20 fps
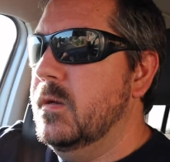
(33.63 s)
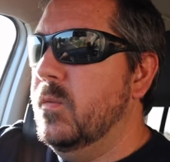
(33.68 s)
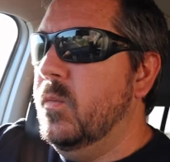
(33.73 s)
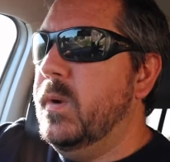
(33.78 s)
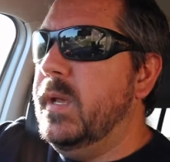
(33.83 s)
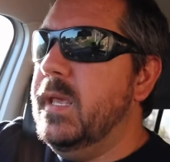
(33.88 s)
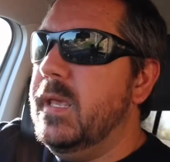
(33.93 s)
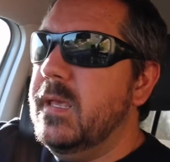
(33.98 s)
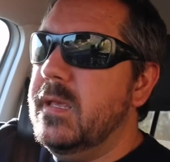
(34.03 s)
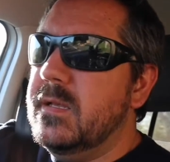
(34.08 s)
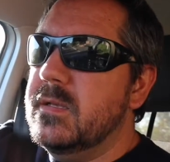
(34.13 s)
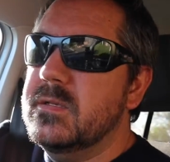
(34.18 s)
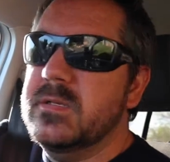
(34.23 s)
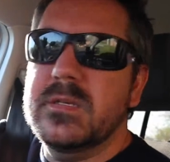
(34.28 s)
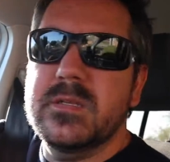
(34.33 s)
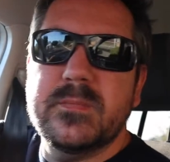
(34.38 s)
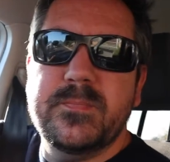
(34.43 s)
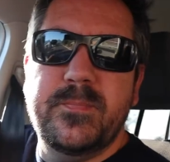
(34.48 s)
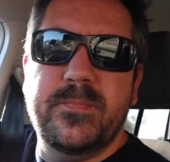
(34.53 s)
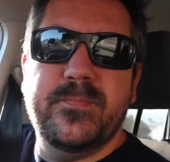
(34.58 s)
We
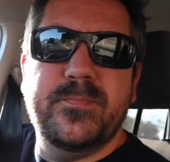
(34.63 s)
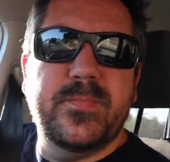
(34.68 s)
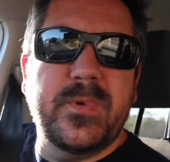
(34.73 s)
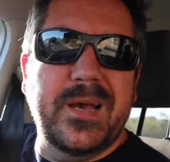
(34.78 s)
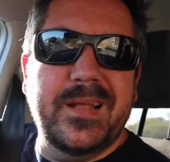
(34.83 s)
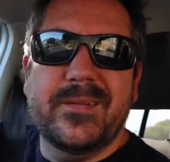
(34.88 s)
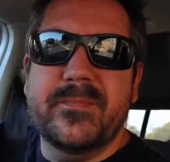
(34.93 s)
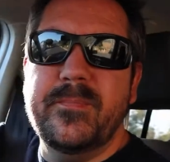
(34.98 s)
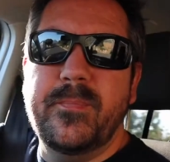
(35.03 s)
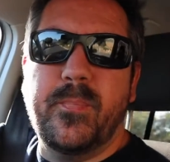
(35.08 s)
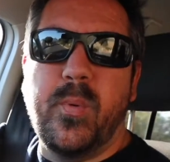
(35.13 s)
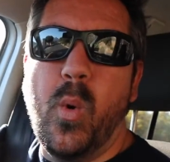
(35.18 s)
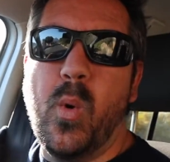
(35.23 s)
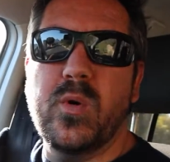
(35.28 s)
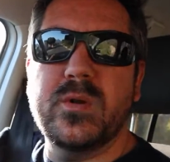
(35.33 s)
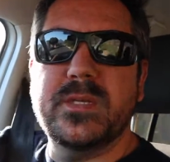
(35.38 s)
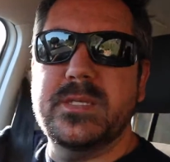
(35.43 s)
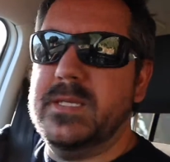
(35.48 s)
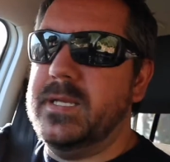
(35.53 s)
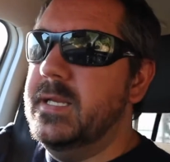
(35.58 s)
just kind of
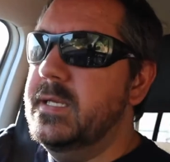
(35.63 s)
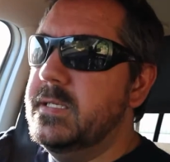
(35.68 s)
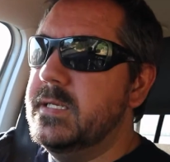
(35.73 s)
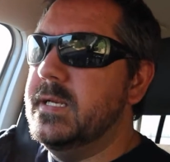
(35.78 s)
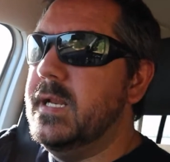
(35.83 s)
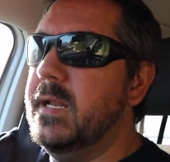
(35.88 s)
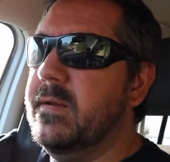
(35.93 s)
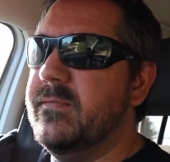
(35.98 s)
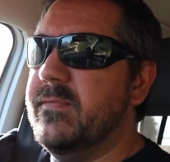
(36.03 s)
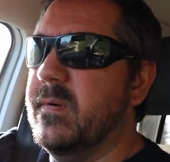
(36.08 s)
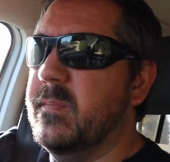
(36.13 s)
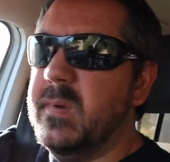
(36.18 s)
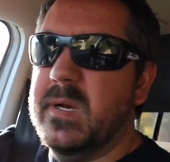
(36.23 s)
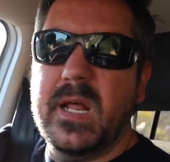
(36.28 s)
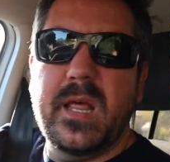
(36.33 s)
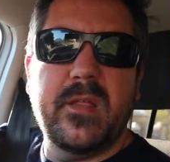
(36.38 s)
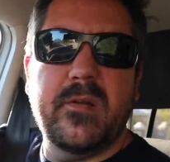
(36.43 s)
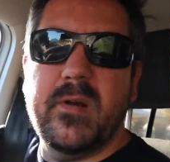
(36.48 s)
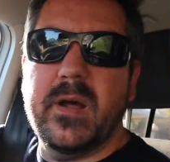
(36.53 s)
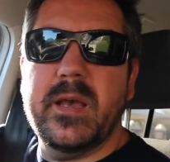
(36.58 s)
bought internet from
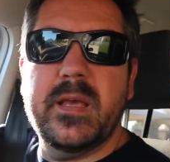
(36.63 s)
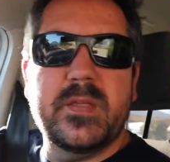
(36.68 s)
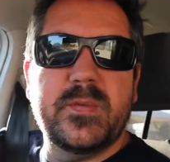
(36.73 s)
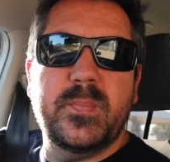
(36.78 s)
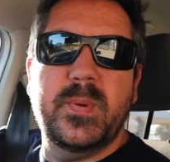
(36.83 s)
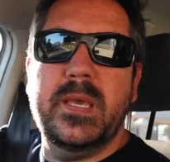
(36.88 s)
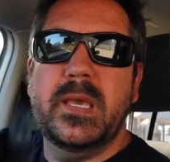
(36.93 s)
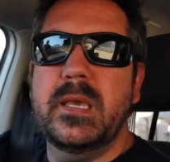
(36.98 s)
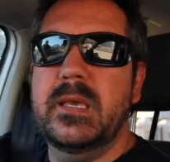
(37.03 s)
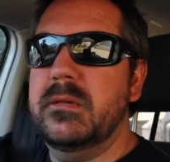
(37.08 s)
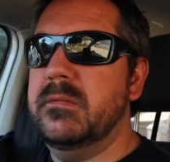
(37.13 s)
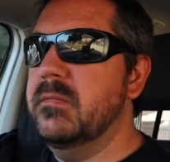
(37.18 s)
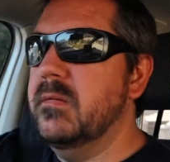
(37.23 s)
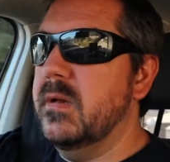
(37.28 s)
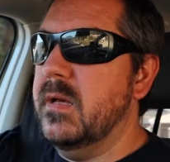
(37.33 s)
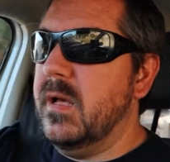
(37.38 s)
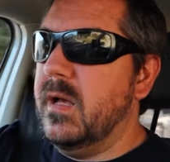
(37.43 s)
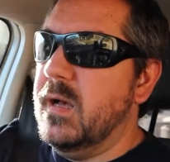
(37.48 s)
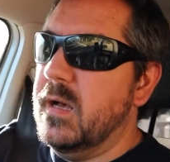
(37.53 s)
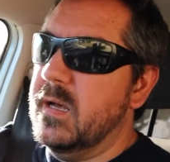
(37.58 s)
another ISP,
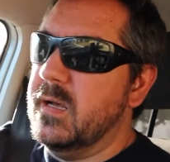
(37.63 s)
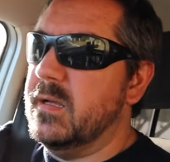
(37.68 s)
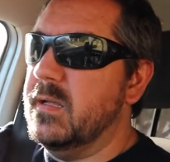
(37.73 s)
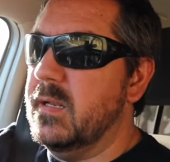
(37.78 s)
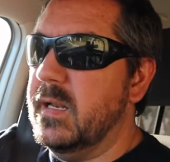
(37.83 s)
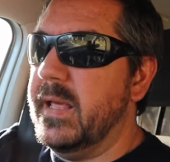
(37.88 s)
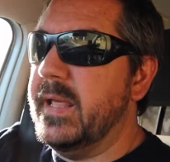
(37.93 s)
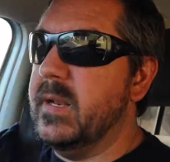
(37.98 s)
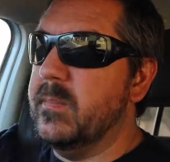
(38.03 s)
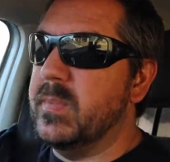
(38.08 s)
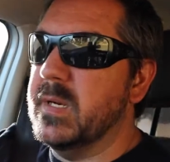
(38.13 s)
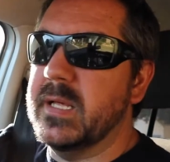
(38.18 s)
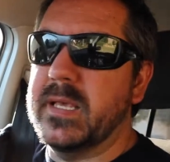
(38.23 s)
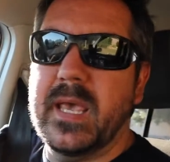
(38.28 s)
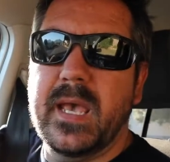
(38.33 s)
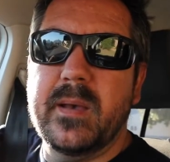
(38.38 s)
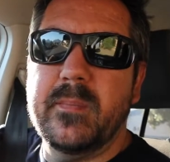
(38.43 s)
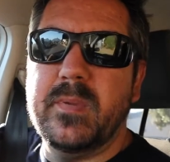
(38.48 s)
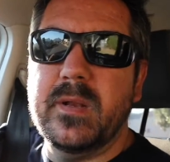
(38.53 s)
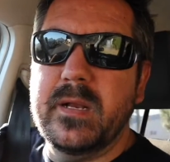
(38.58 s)
laid a bit of
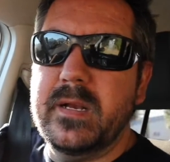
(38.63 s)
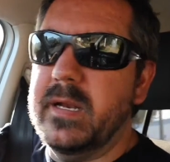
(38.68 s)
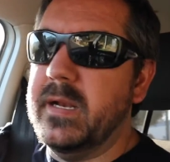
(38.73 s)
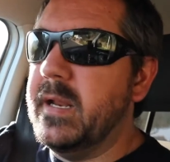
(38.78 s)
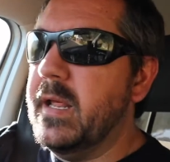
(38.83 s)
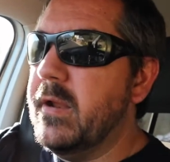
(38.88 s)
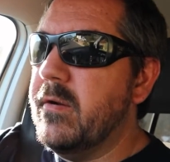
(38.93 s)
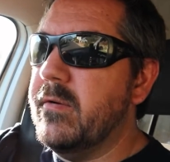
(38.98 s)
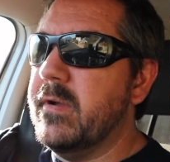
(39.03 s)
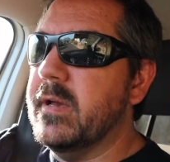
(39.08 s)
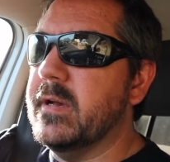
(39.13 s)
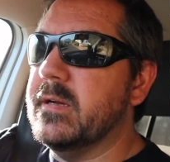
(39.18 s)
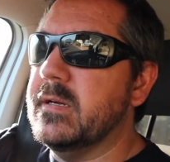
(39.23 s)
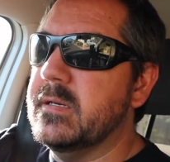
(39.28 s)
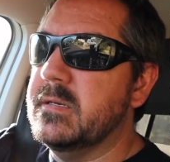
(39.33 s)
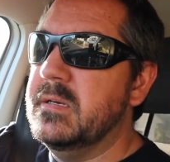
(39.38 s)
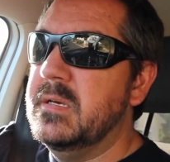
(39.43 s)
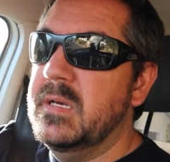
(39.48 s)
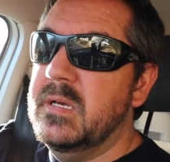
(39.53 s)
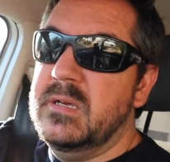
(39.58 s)
cable in an
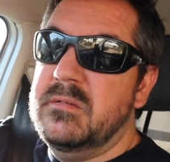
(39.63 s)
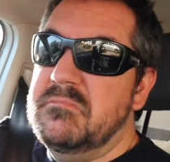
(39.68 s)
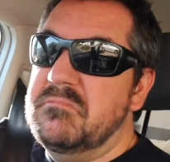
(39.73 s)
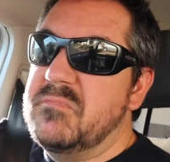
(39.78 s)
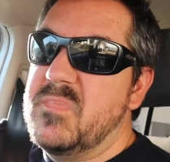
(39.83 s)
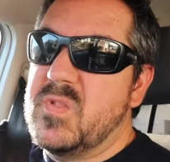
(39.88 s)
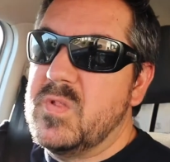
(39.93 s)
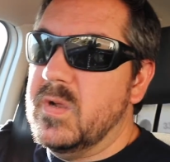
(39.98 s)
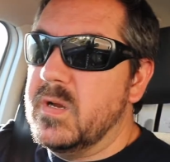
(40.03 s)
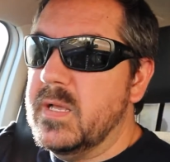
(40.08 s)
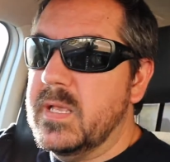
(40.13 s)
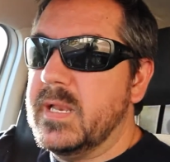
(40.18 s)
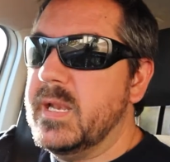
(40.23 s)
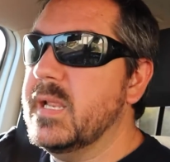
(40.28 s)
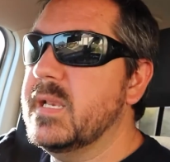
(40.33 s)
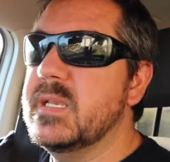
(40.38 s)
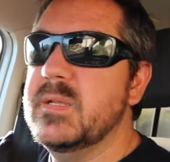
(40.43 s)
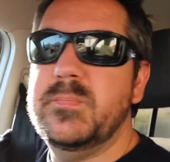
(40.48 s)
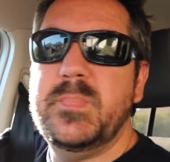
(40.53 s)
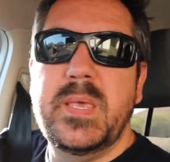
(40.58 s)
area, started
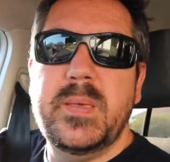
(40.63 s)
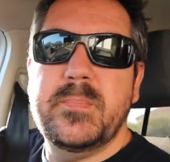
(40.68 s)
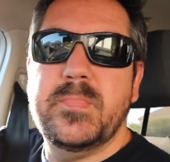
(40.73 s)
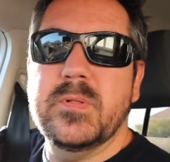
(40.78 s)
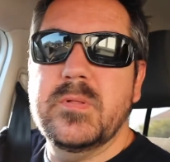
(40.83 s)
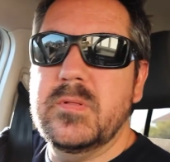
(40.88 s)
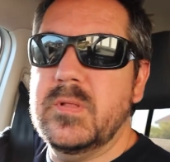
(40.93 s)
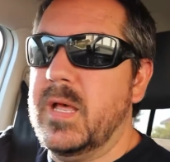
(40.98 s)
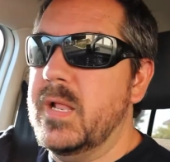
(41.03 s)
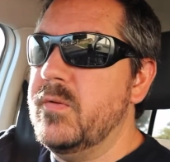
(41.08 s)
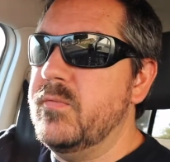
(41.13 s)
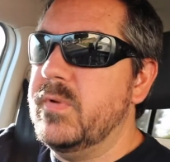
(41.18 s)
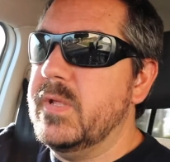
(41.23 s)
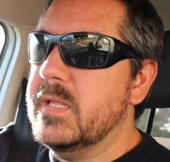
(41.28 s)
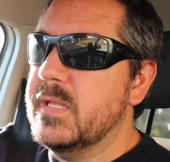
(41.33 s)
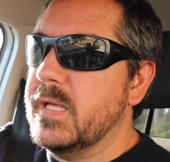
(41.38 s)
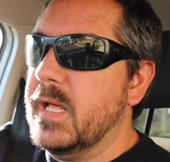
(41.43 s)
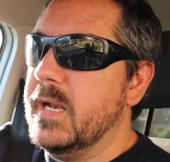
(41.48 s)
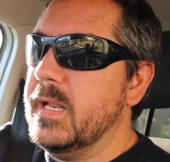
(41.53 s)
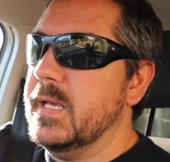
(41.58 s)
connecting people and
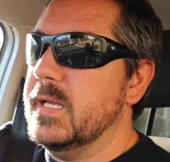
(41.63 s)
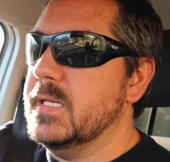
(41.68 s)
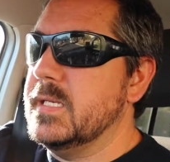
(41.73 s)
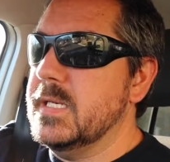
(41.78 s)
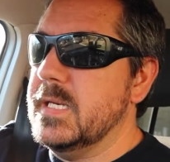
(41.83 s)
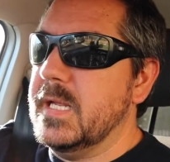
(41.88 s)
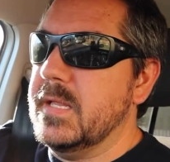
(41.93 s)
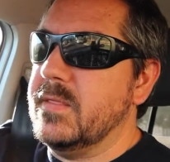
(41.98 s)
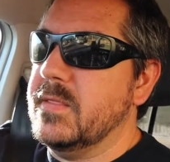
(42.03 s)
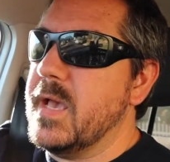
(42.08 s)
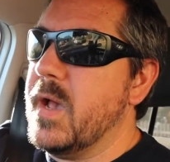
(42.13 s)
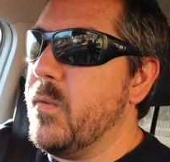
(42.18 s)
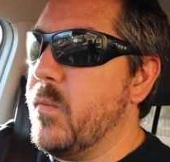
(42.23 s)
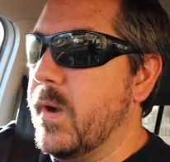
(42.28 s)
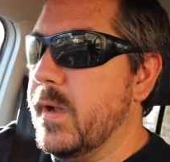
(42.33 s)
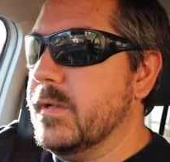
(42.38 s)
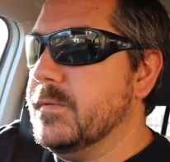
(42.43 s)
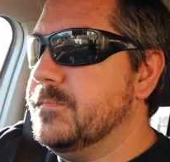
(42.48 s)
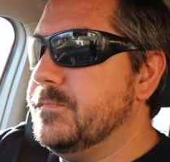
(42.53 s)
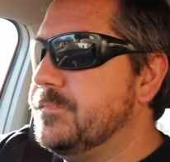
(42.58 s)
reselling internet that
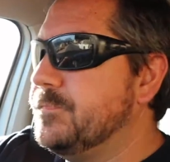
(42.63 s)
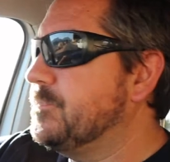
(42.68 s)
way,